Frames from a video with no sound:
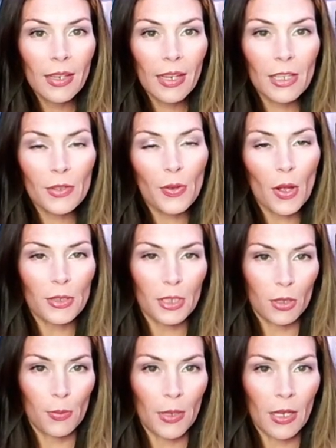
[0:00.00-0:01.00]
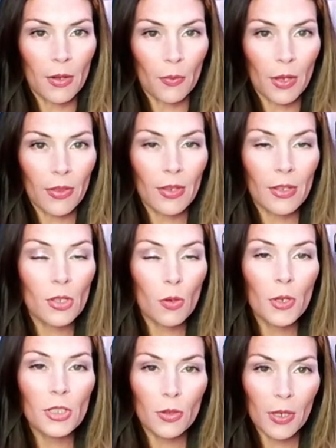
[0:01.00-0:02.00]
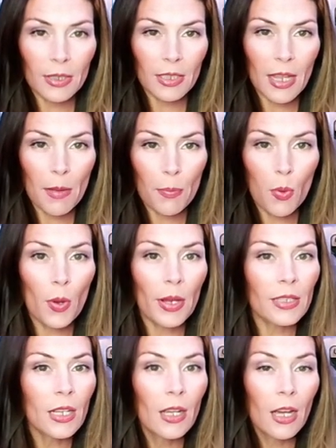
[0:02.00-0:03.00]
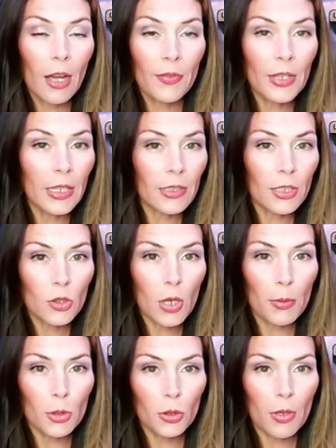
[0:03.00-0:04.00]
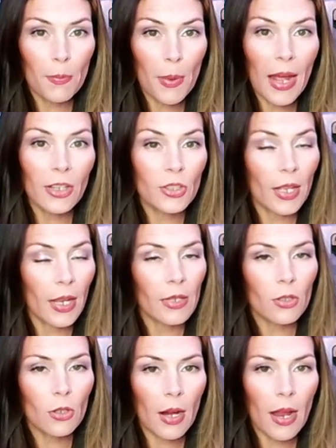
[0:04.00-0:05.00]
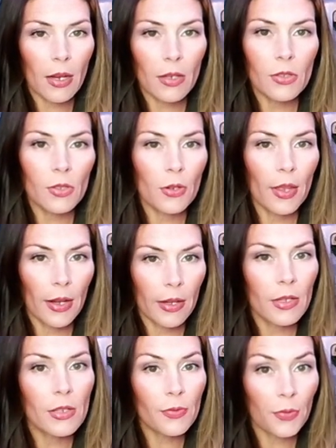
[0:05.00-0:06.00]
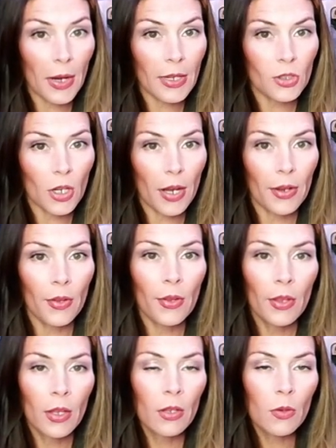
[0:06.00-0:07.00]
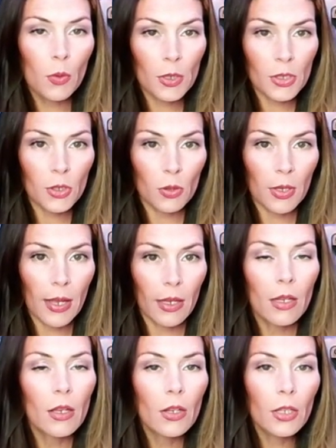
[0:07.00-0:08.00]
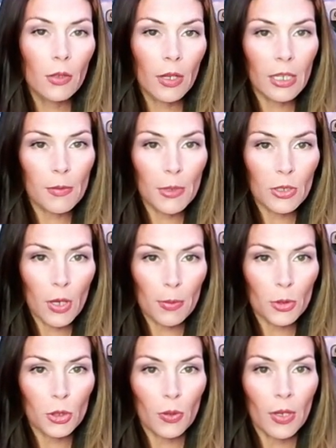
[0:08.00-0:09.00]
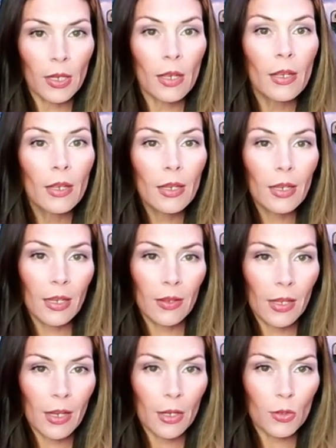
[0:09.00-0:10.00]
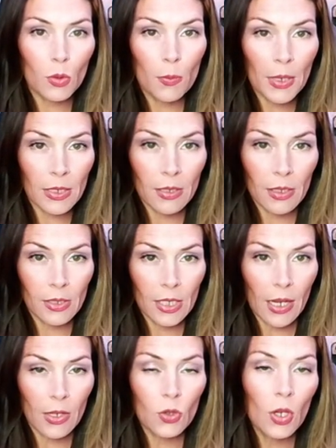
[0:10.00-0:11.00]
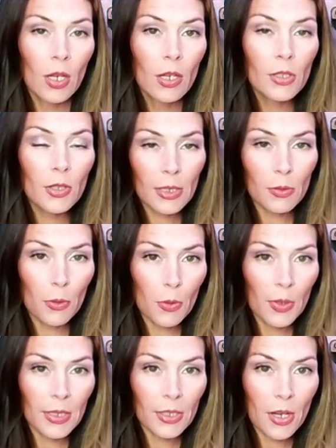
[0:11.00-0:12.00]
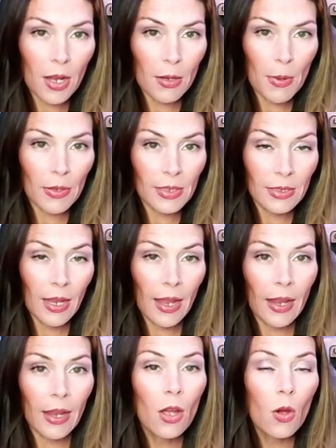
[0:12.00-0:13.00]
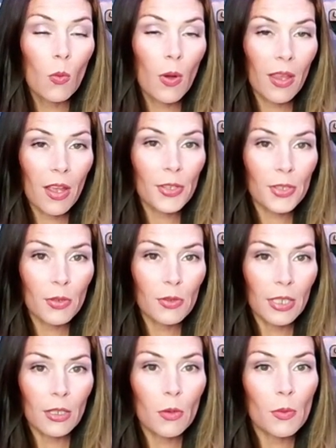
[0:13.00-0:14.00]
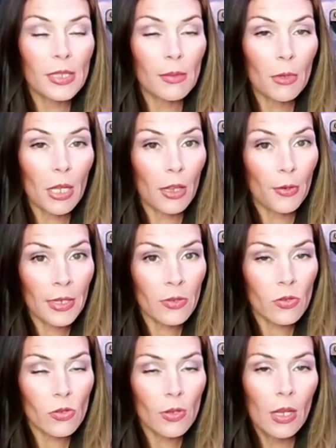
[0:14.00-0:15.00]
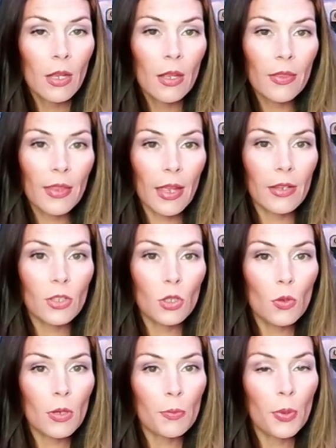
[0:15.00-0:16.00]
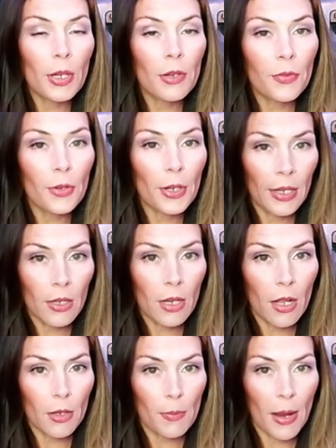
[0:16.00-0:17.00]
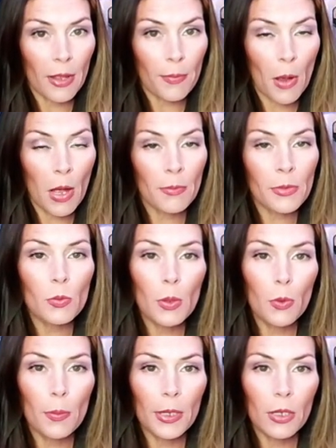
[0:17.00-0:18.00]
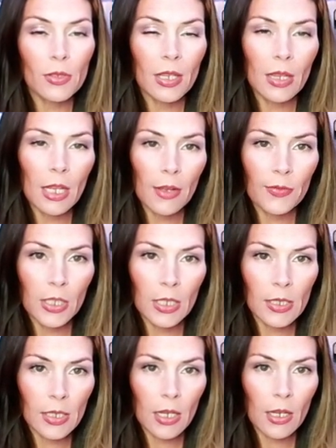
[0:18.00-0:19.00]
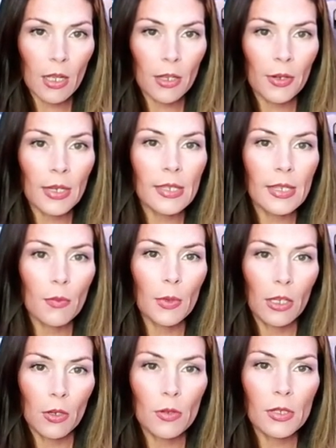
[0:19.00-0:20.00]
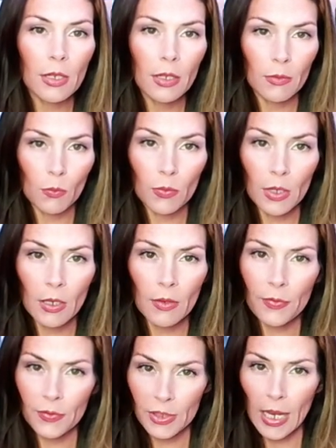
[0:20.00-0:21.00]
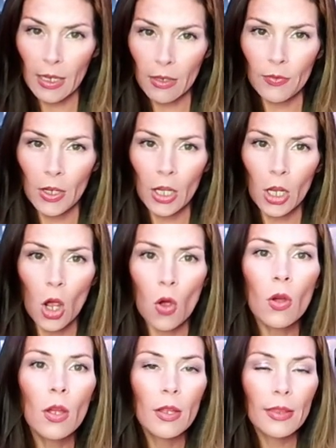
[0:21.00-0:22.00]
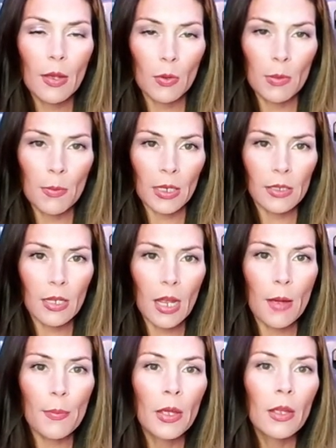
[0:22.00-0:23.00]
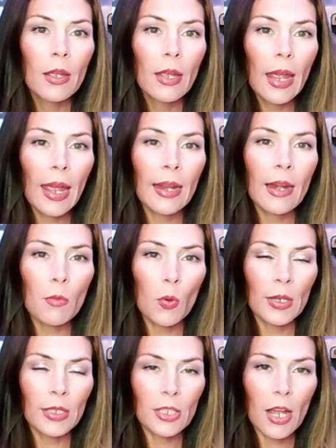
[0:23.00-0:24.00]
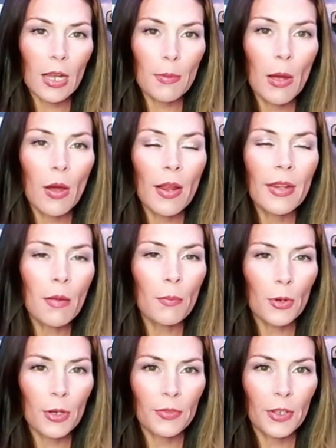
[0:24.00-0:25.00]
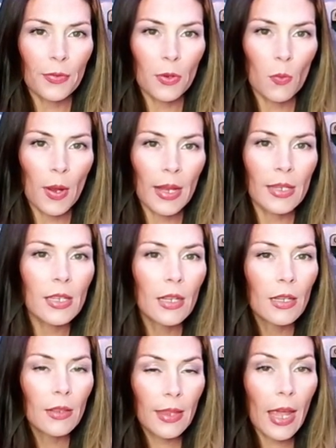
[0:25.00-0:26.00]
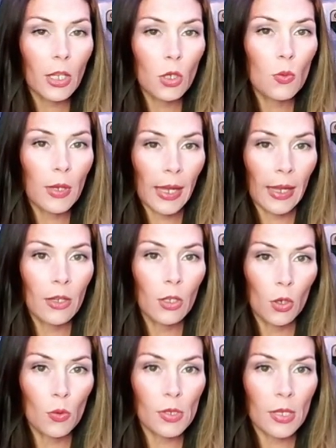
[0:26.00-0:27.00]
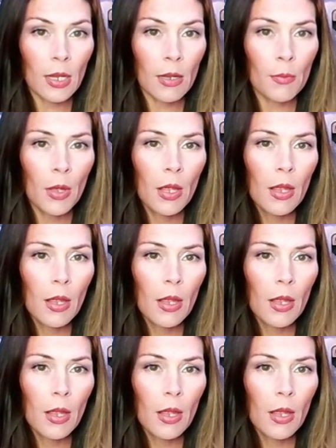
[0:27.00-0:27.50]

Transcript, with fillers: is faulty to begin with. And so, once you get to that point of needing to troubleshoot a batch that has cracks or that is fragile, well, it's too late you need to be troubleshooting it in the actual mixing stage. So that's what we're going to talk about today while also dealing with some colorants that you can put in for hidden color bath bombs. We will be using the FD&C colorants that we used in the second video that we mixed up and I'm going to talk about a number of different ways that you can use them